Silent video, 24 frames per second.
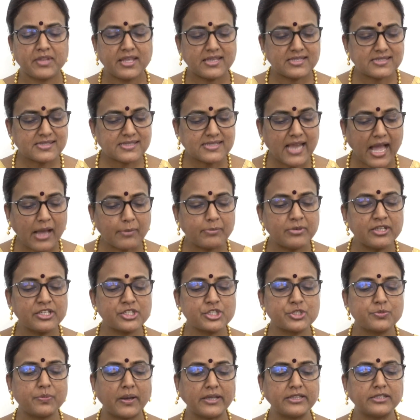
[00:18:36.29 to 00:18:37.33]

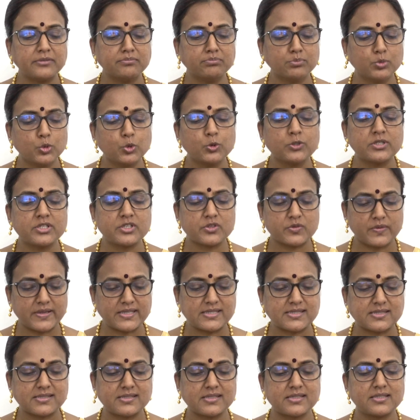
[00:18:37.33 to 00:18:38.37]
established by the
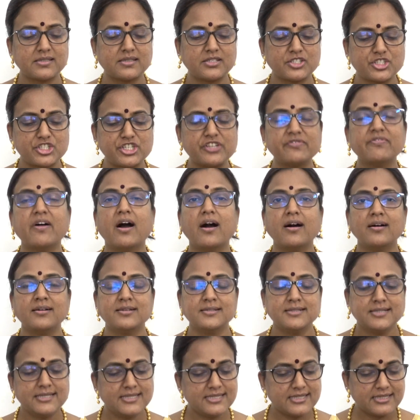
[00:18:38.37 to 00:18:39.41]
moon-crested Shiva,
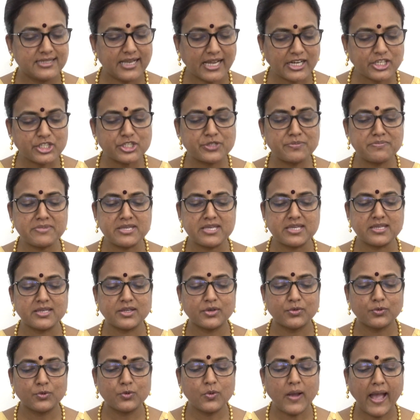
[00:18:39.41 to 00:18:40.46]
Lakshmi,
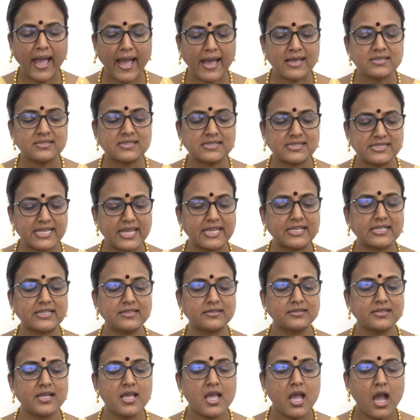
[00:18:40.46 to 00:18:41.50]
who has
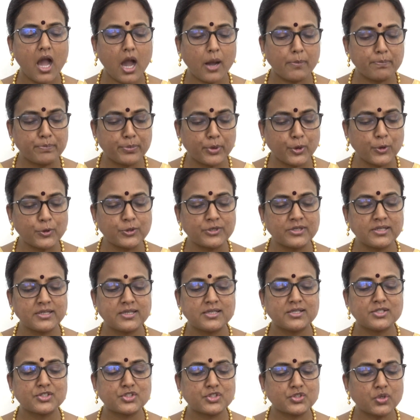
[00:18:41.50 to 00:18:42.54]
taken abode
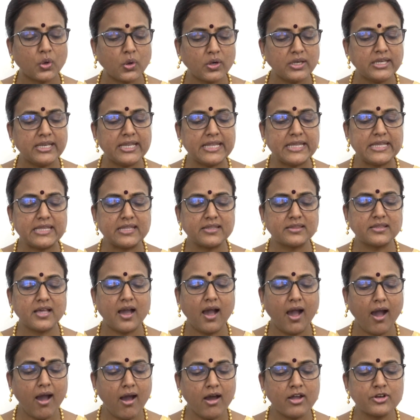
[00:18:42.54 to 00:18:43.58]
solely in the
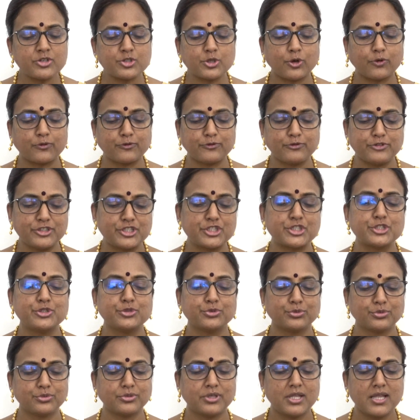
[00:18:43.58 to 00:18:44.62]
heart of
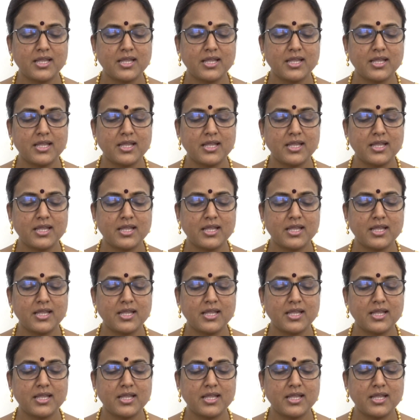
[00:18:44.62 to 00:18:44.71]
Vishnu,